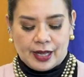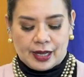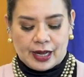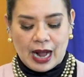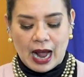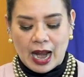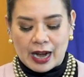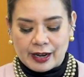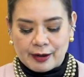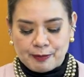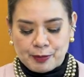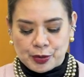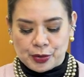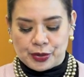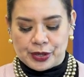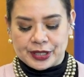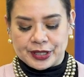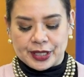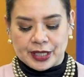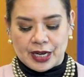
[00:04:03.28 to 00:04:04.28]

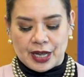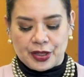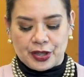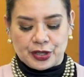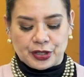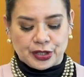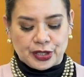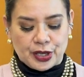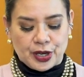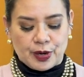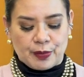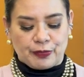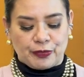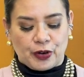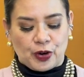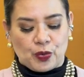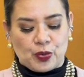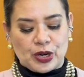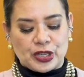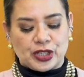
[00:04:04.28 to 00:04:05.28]
Caribou is another term
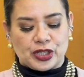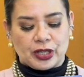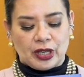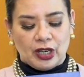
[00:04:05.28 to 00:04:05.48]
for which